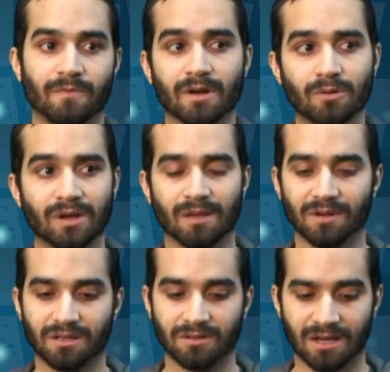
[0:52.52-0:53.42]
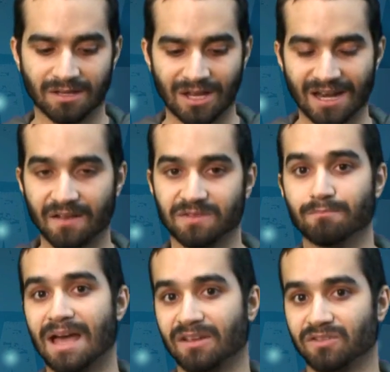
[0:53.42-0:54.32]
Very cool game, and you kind of have
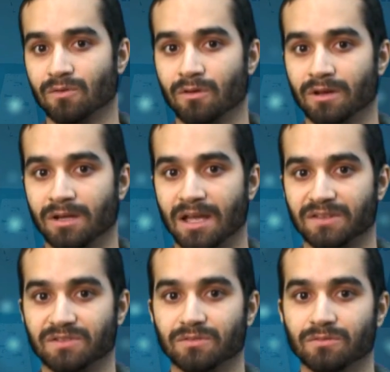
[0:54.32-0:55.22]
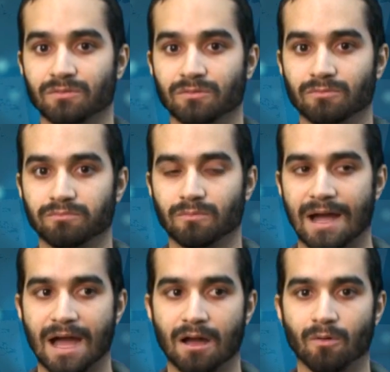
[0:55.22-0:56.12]
some backstory as to
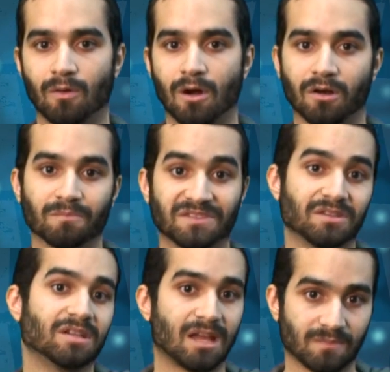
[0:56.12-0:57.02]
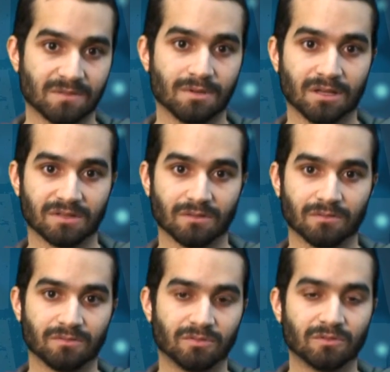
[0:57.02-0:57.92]
how Arkham City came to be, so
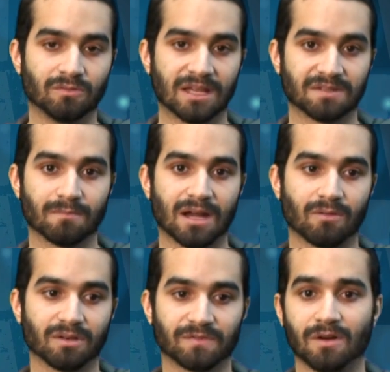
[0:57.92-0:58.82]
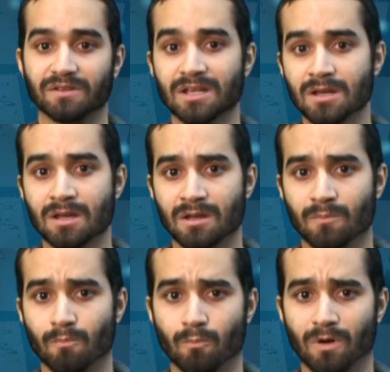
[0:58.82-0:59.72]
you do get some background as far as
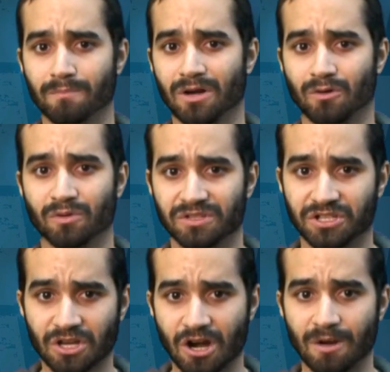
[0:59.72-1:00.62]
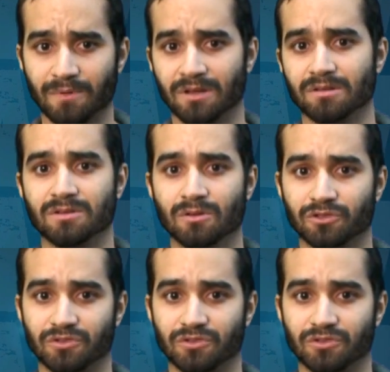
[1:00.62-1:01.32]
what Mayor Quincy Sharp and Hugo